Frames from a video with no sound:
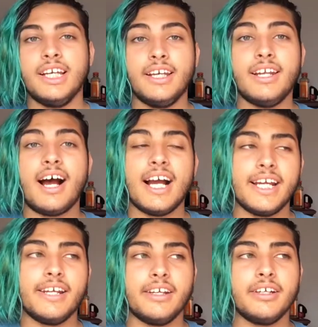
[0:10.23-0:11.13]
In
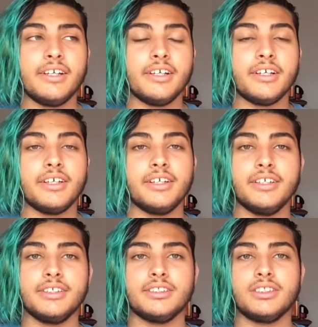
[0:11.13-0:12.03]
Hiding
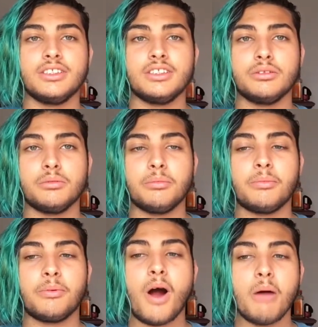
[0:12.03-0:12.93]
is
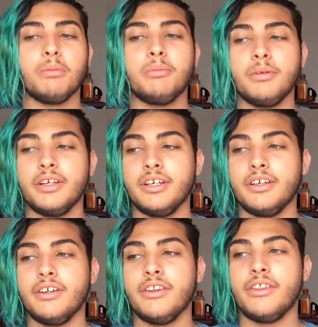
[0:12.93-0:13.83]

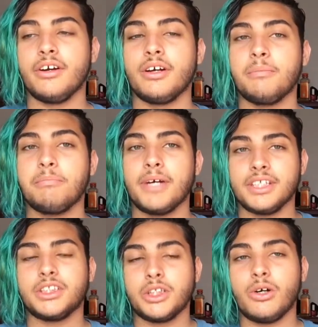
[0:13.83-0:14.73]
probably the
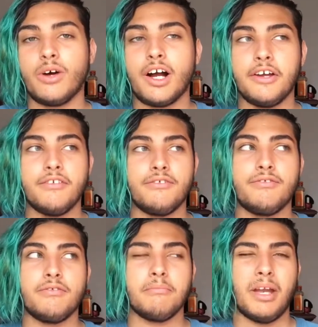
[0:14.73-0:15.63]
best show I've
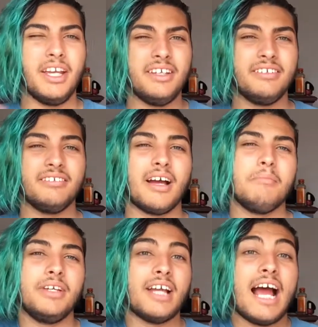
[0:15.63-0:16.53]
made. I
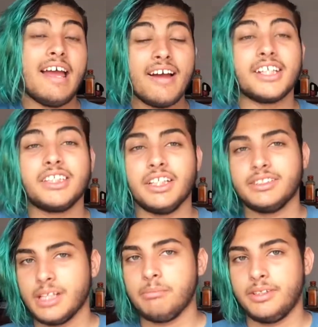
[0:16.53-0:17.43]
mean, I actually
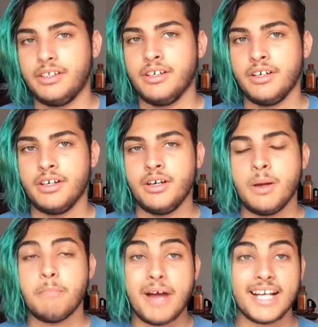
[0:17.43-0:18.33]
attempted
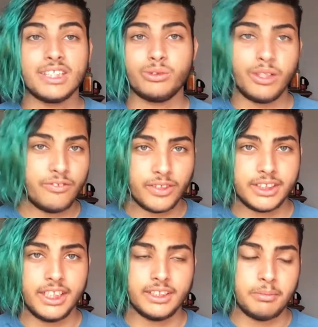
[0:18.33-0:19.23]
back in
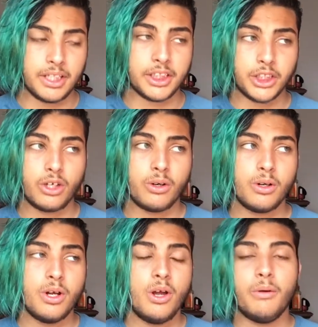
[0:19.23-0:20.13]
2014 to make a show,
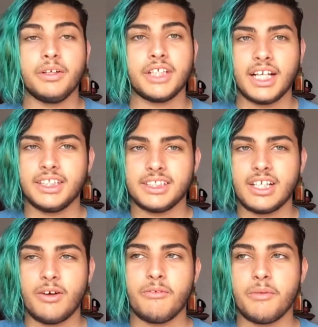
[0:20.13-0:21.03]
which I just
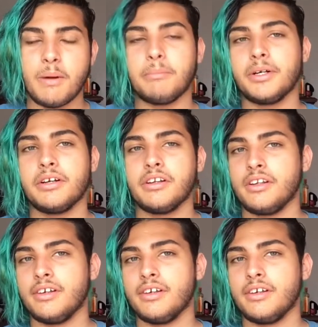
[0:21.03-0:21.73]
now remembered.